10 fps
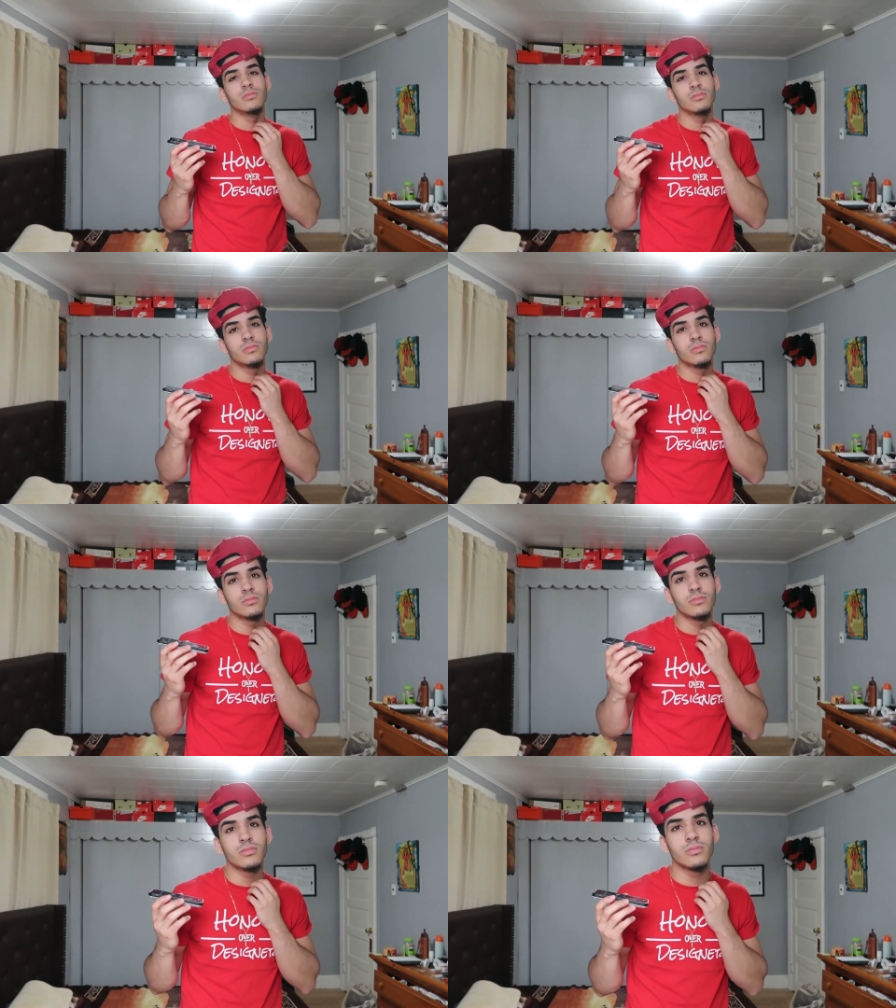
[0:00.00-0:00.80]
Burger
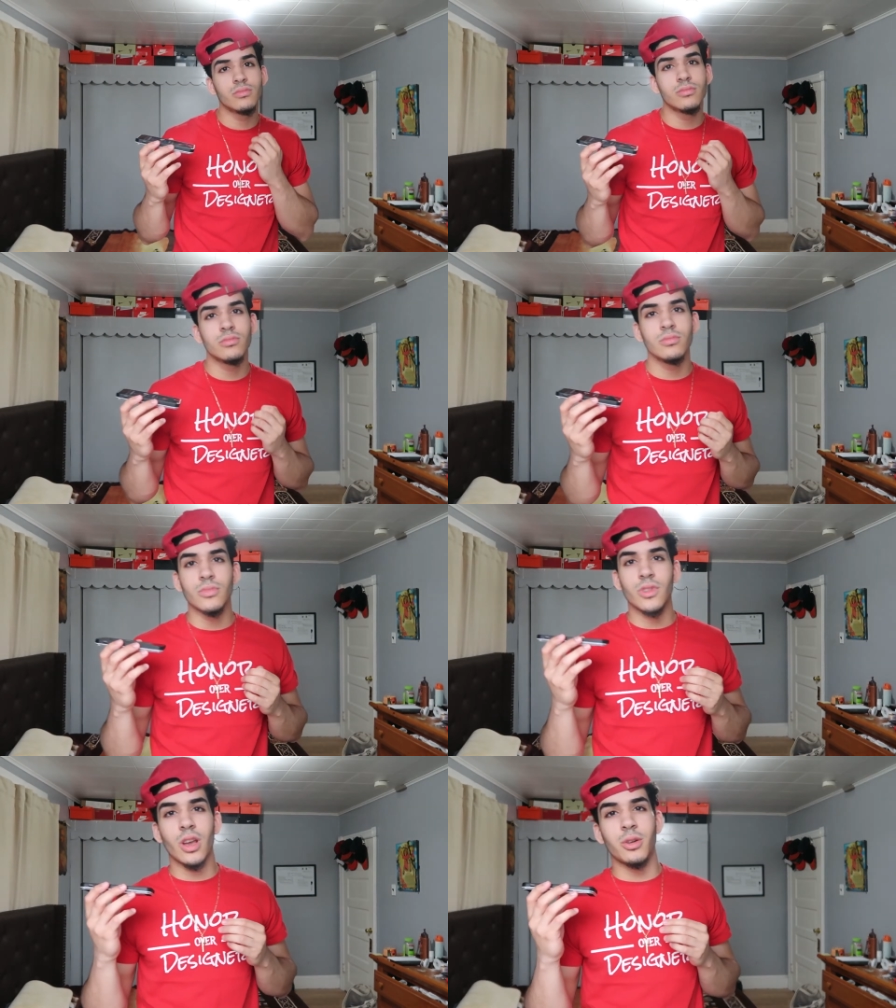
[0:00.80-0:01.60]
King.
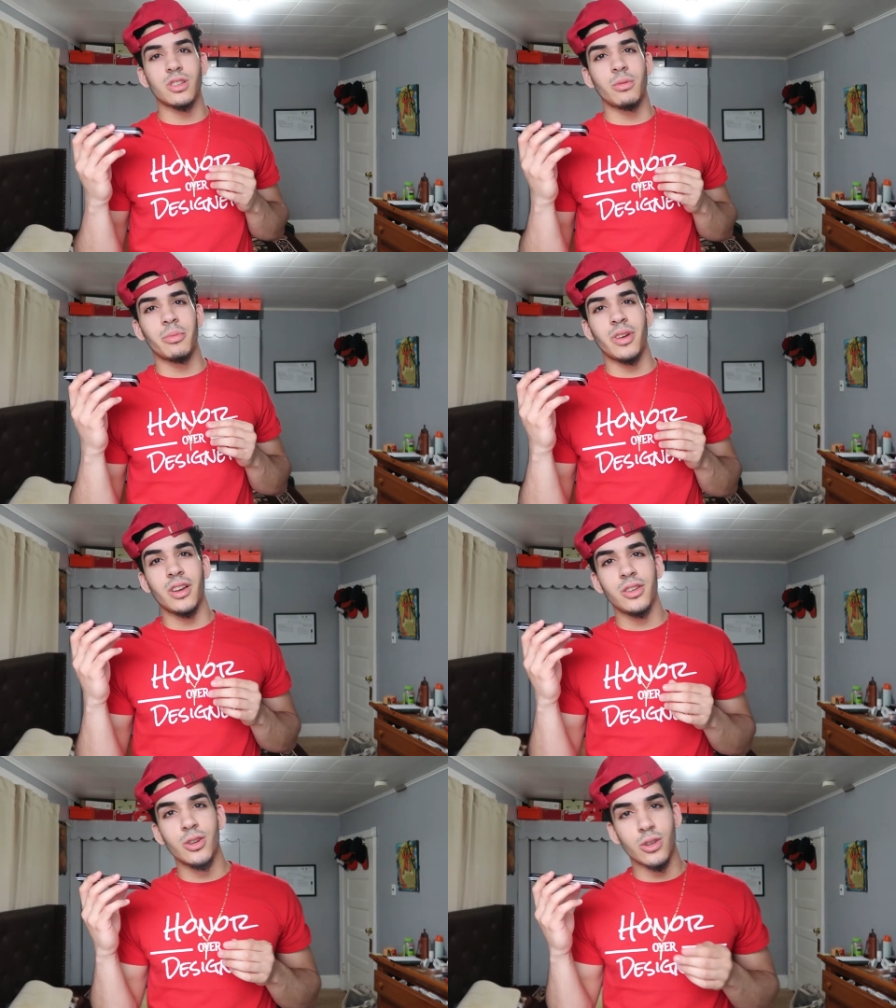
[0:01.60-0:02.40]
Hey, what's up, my man?
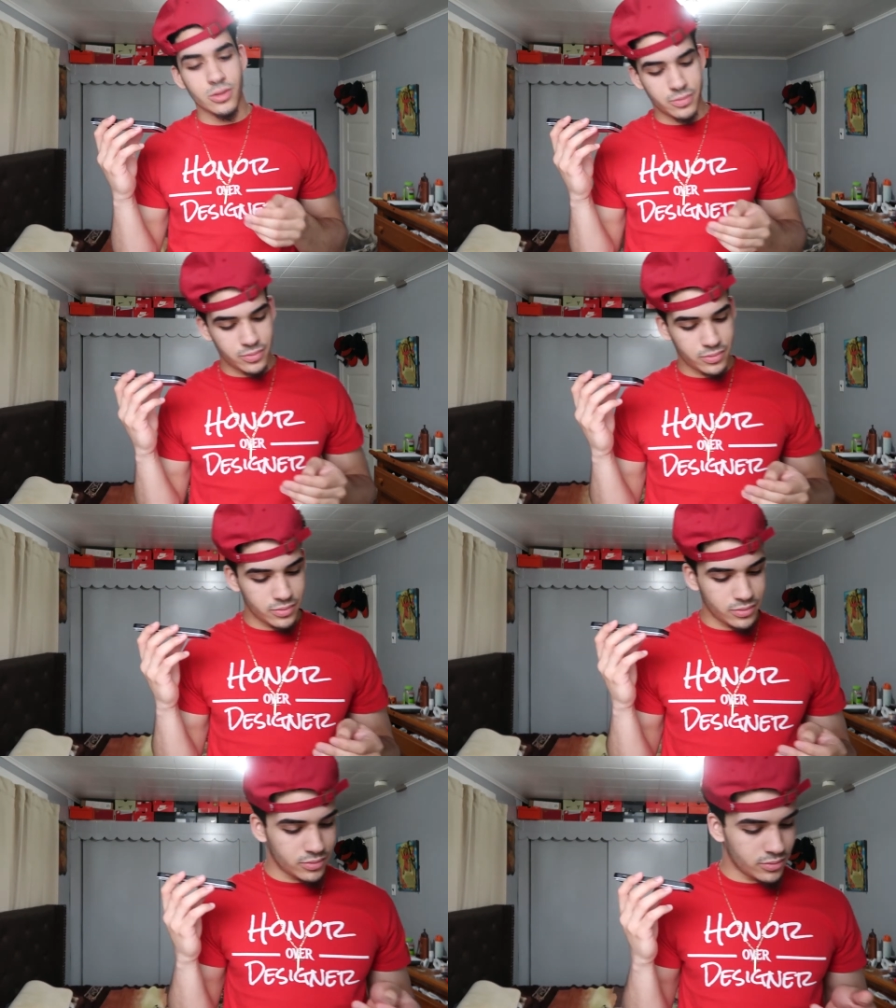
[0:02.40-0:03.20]
How you doing?
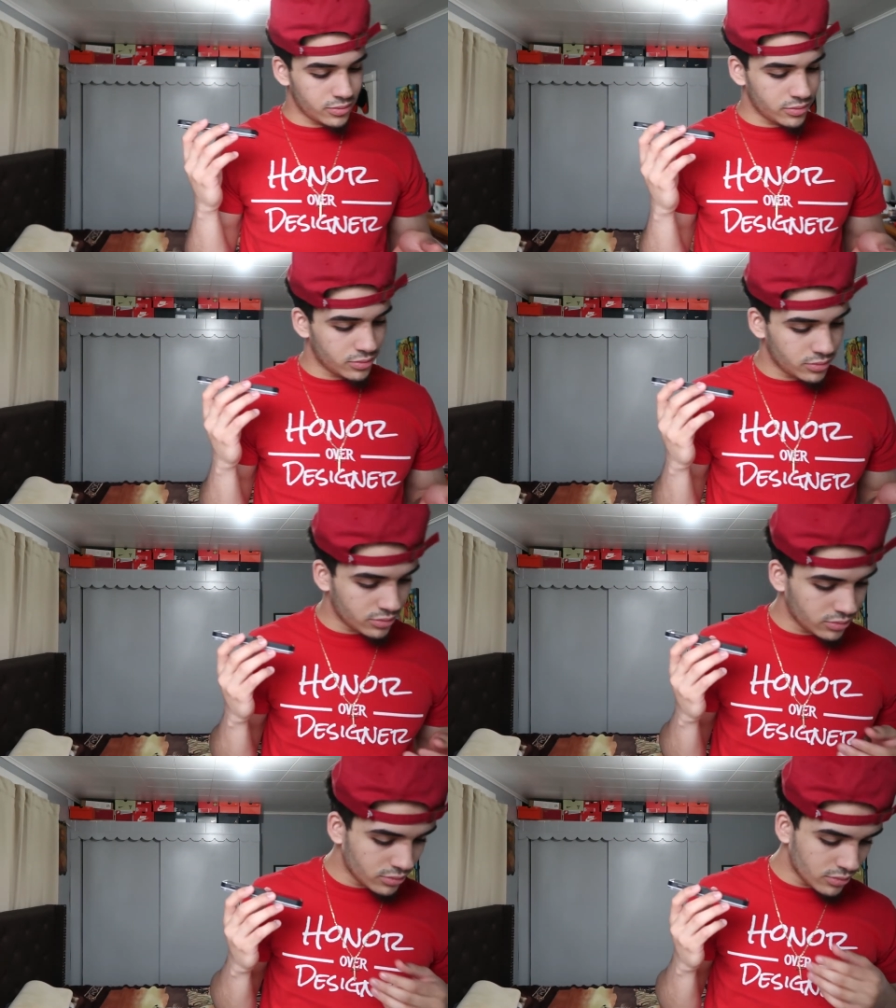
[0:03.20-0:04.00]
How you
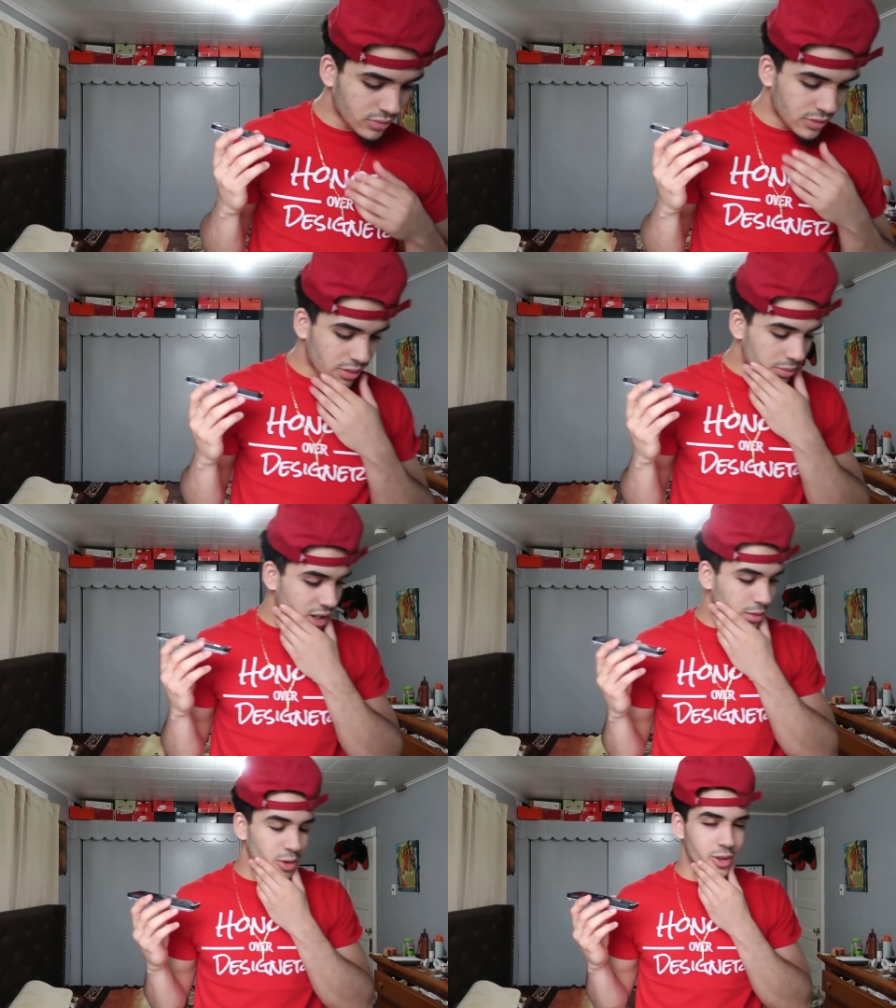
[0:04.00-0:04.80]
doing?
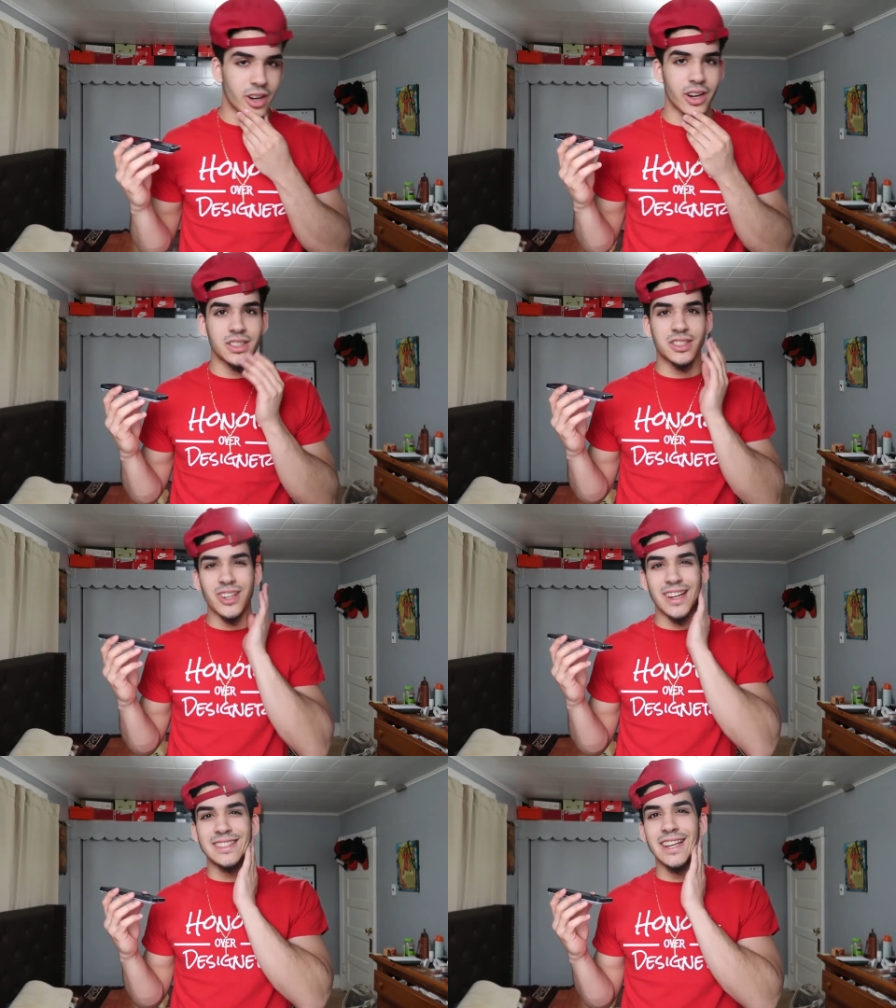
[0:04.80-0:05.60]
And I'm doing alright. Just
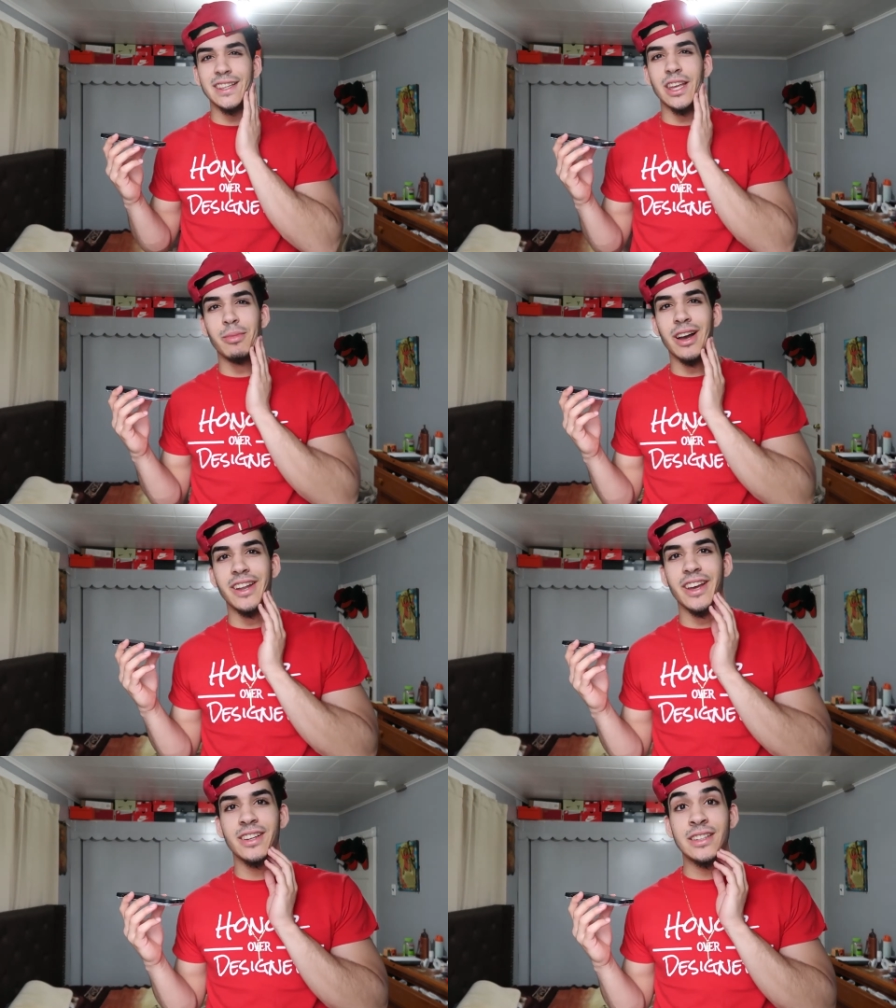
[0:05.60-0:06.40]
trying to take it day by
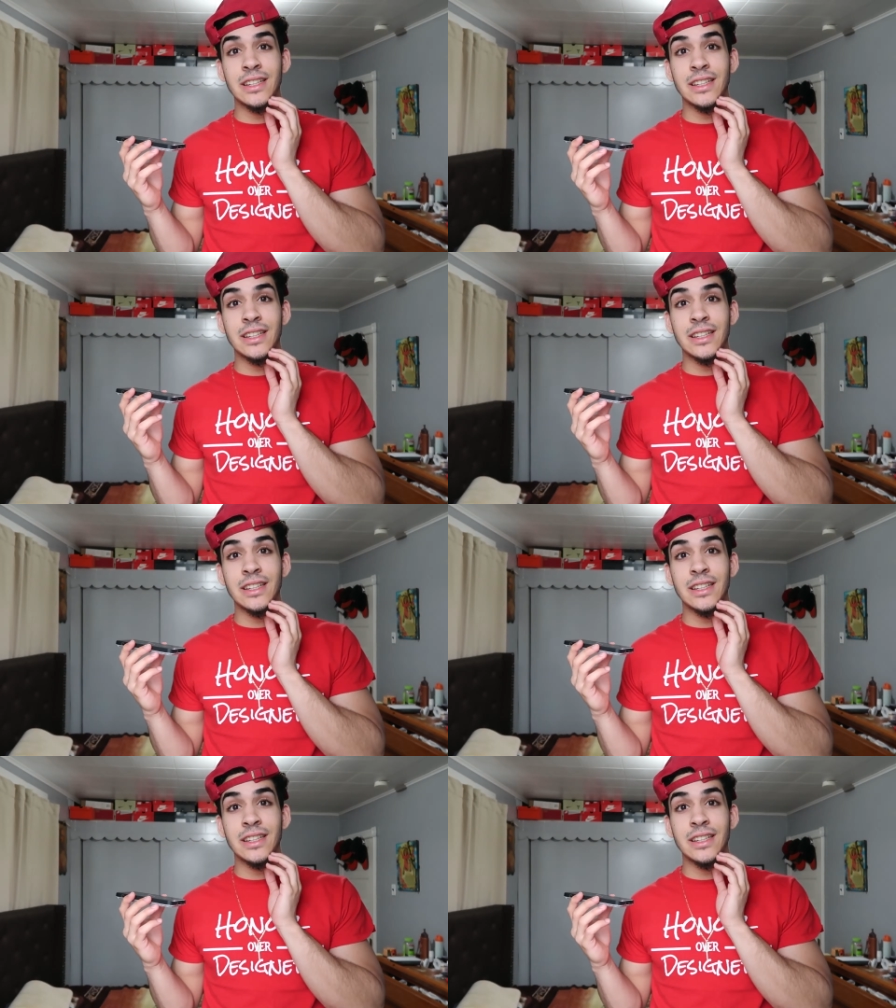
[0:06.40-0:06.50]
day.